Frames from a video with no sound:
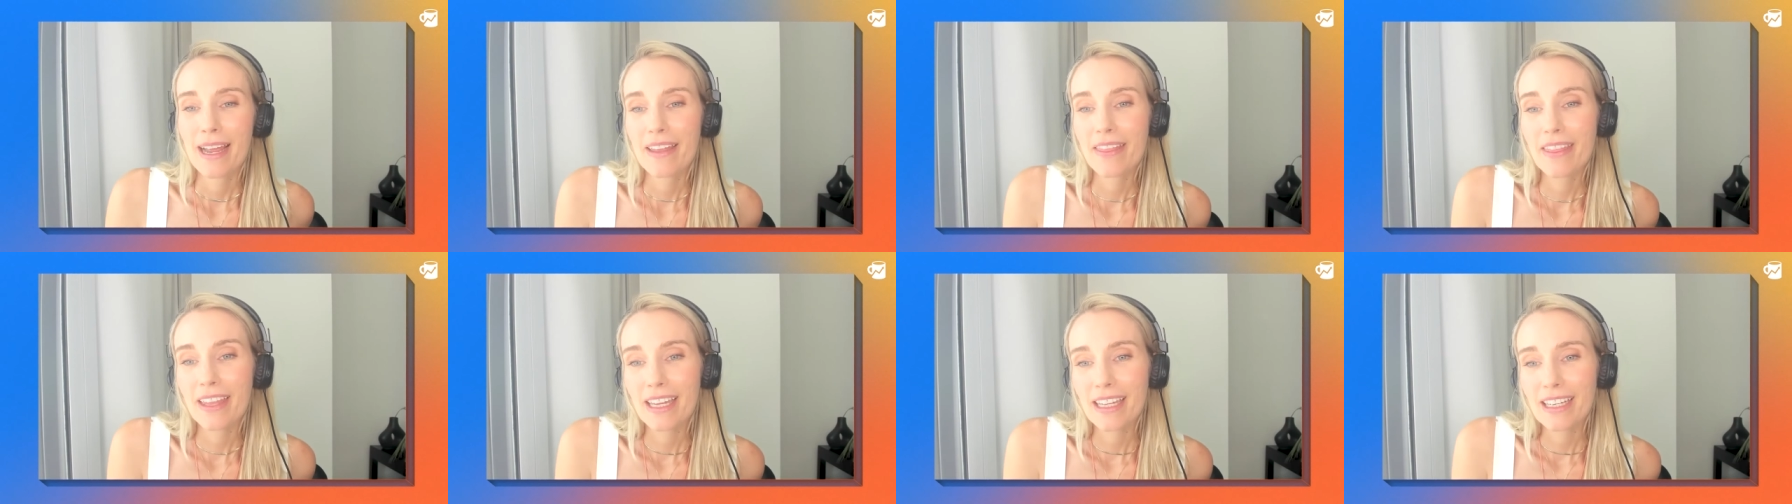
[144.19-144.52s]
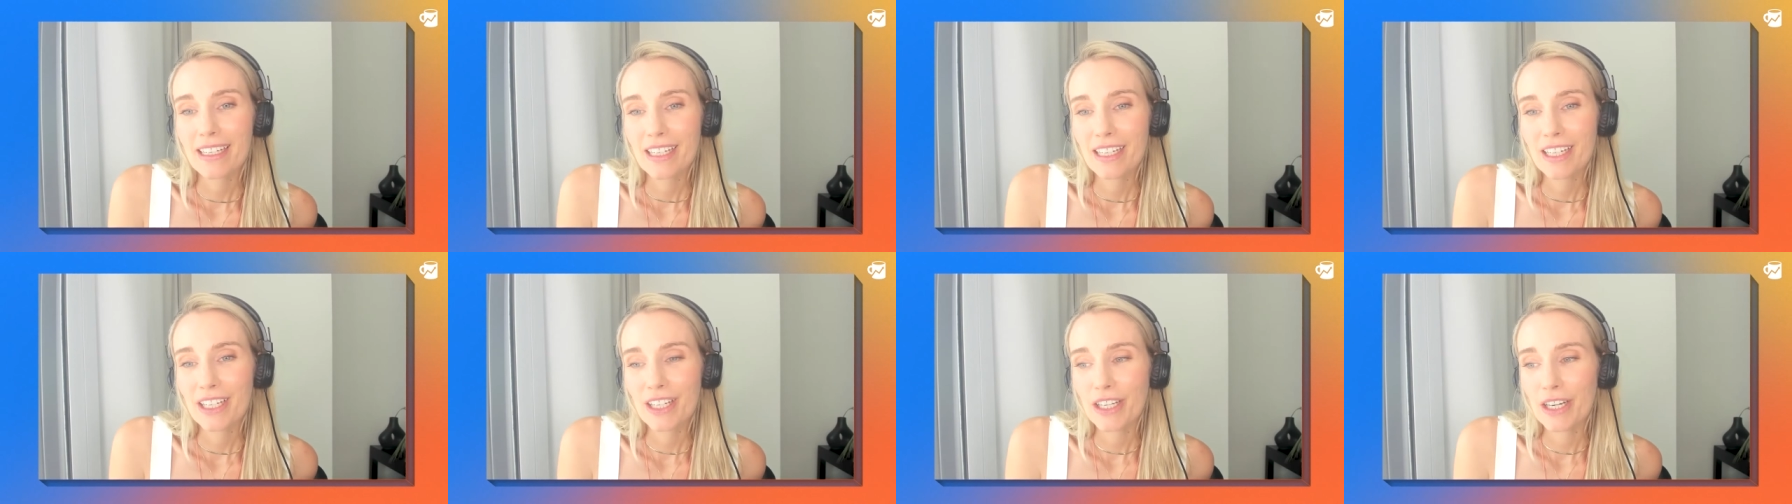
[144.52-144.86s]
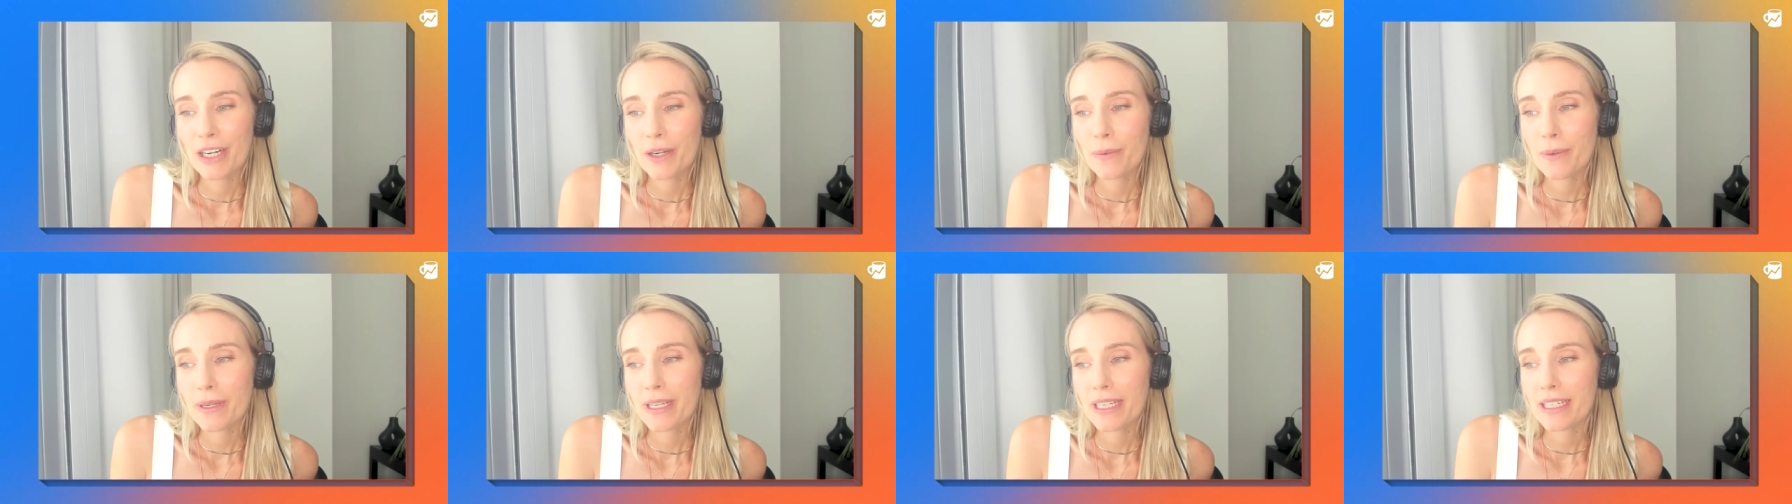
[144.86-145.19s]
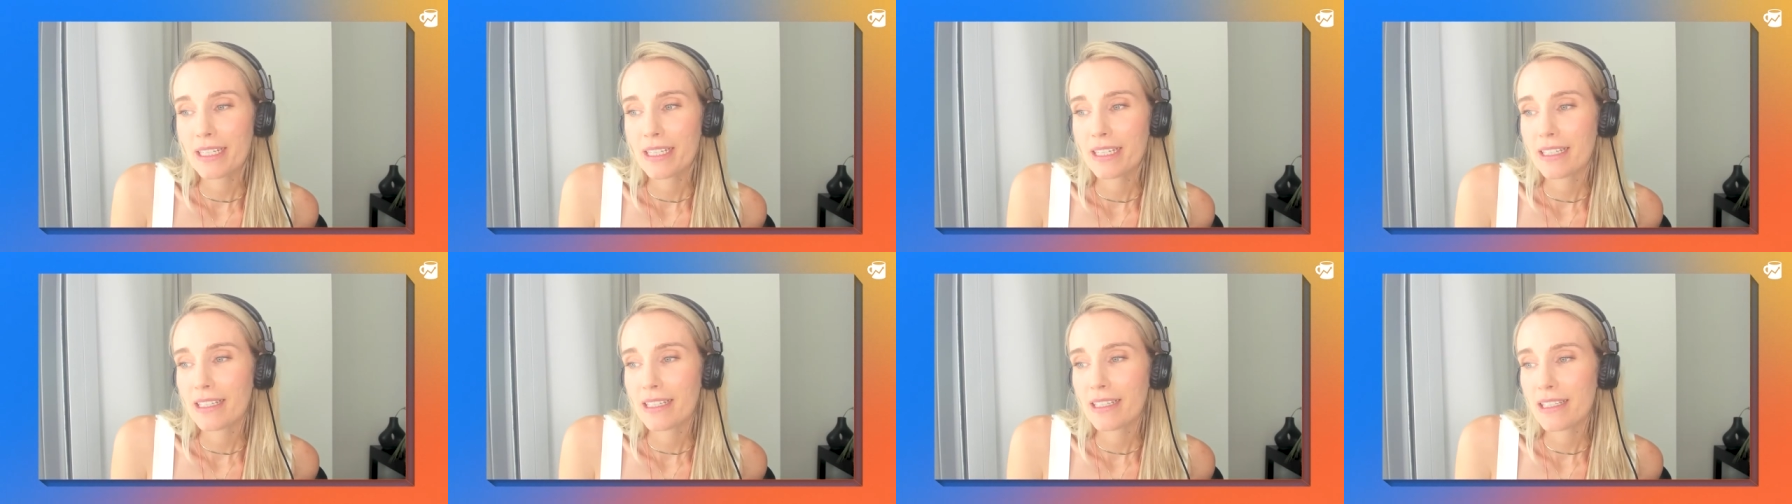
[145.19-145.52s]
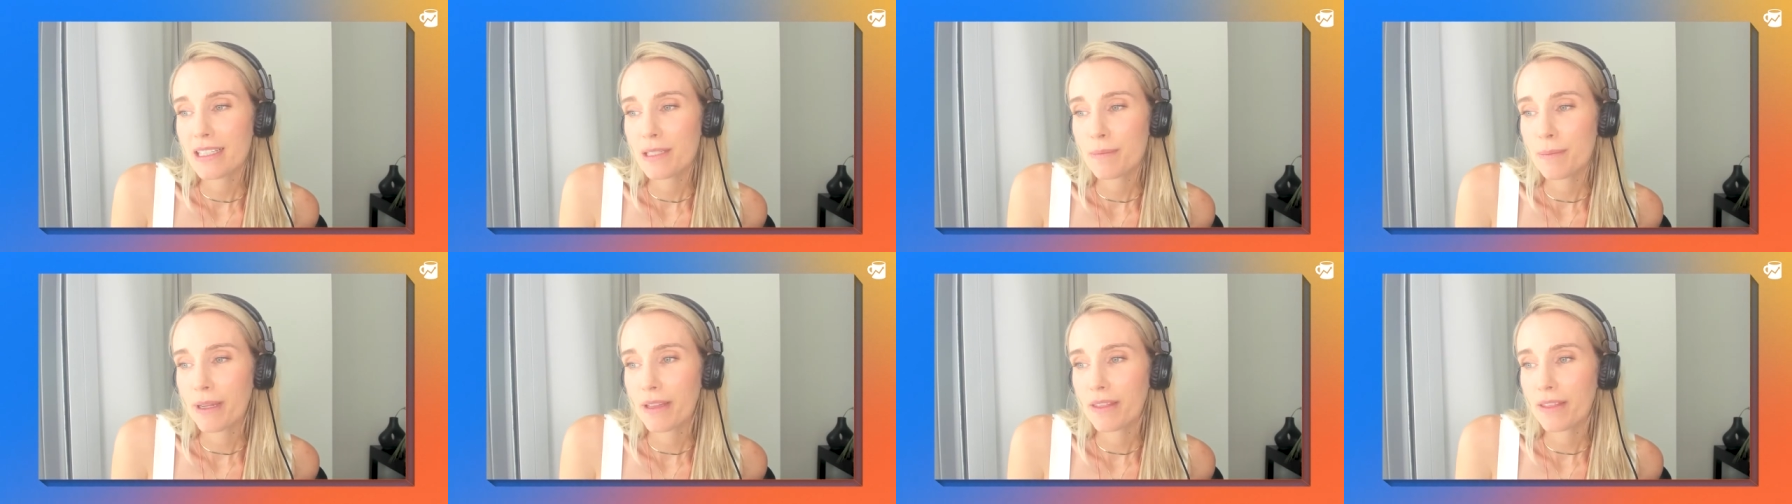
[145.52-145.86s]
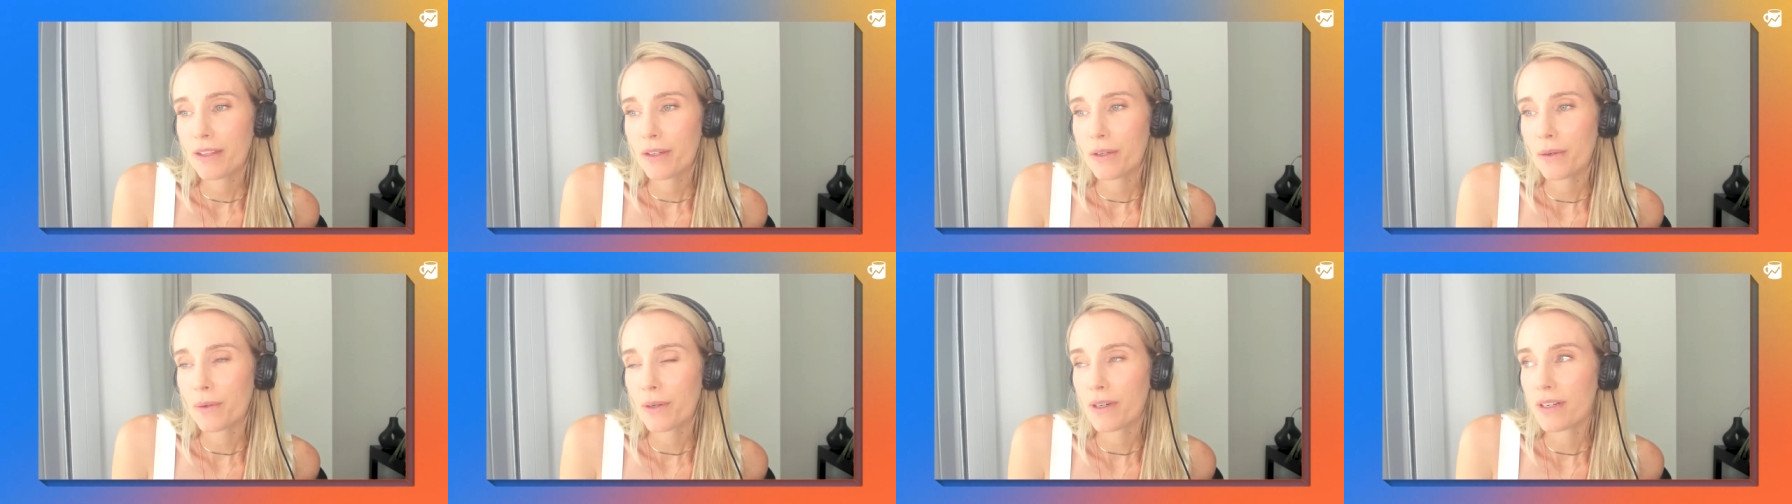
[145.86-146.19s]
and then, you know, we spent
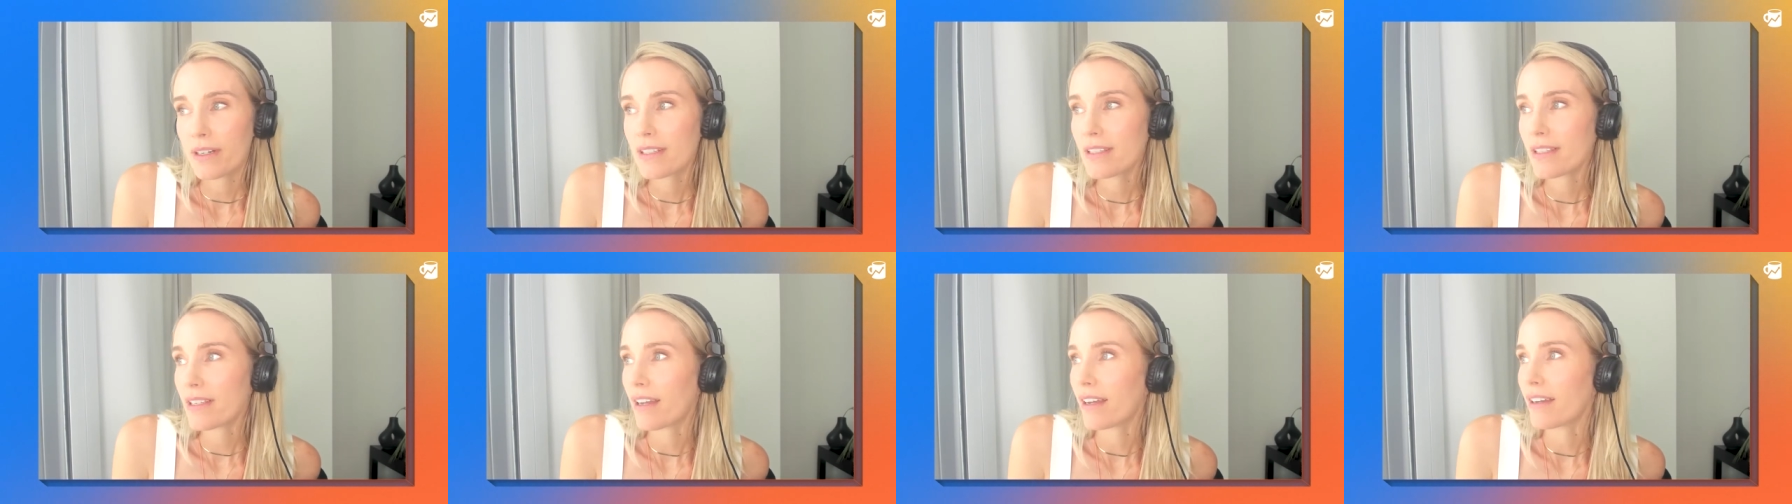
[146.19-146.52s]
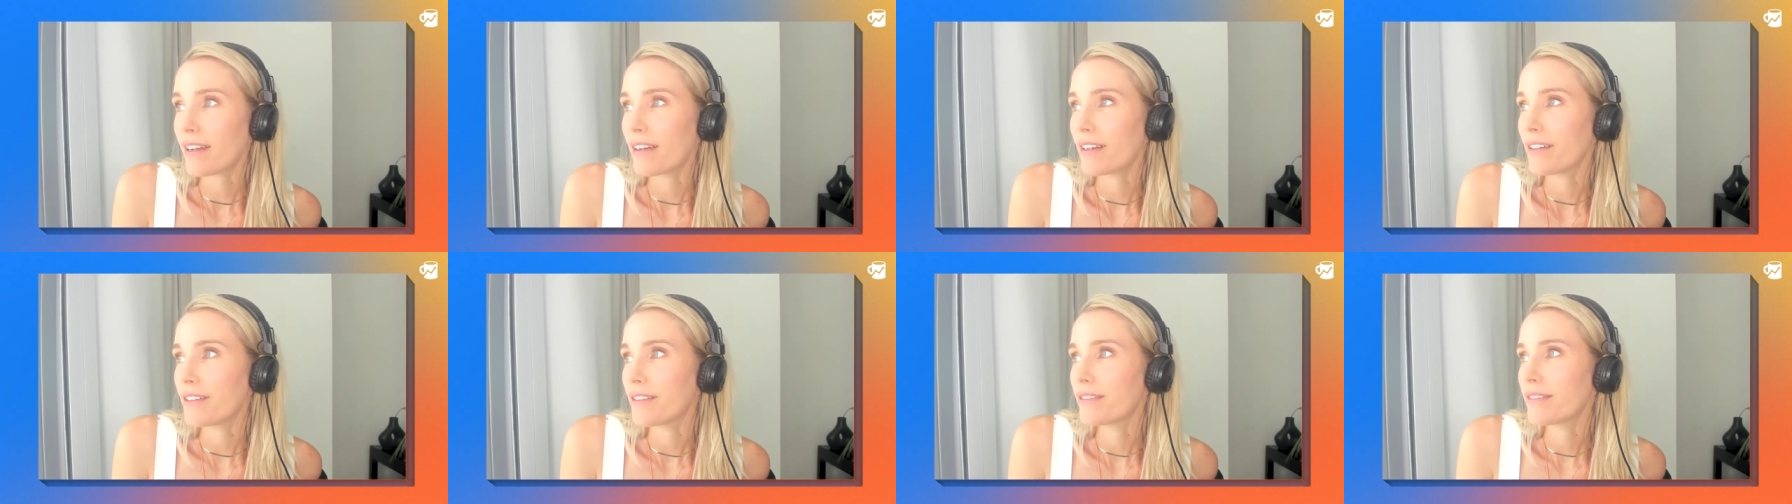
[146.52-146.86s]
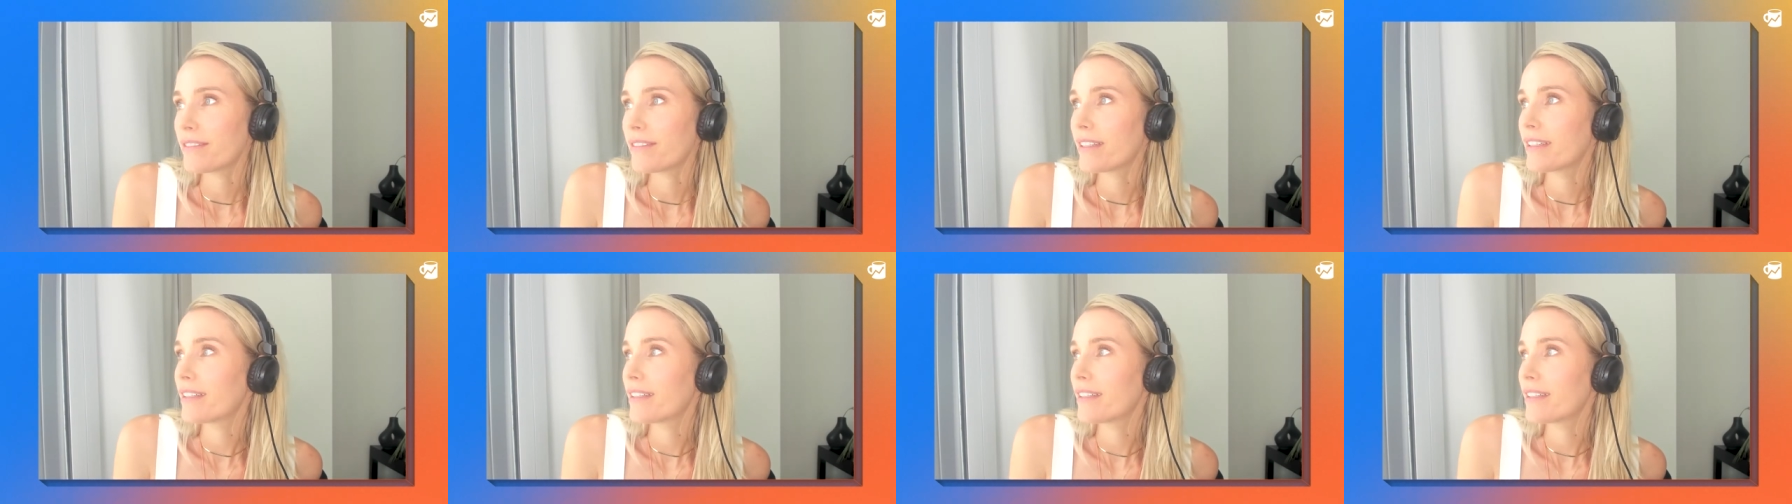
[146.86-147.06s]
the course of